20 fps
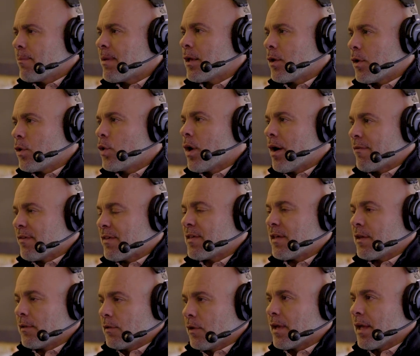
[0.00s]
I mean, you
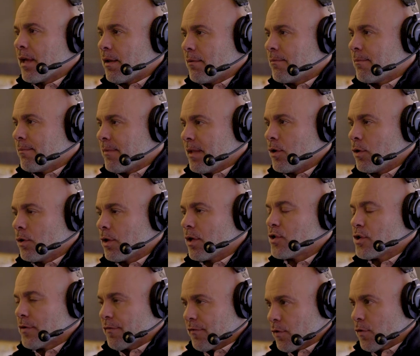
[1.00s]
obviously look yeah. at, I mean, you look
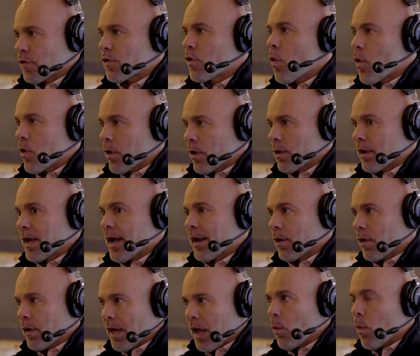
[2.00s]
at your first quarter and kind
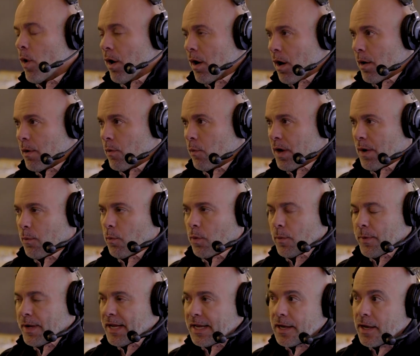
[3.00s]
of go, okay, where are, what
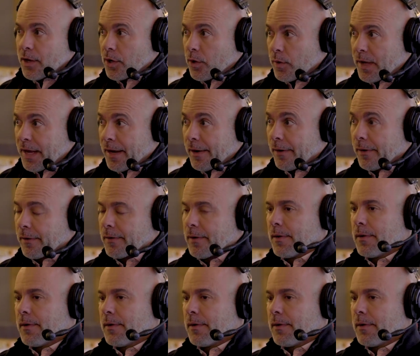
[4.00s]
do we need to do here?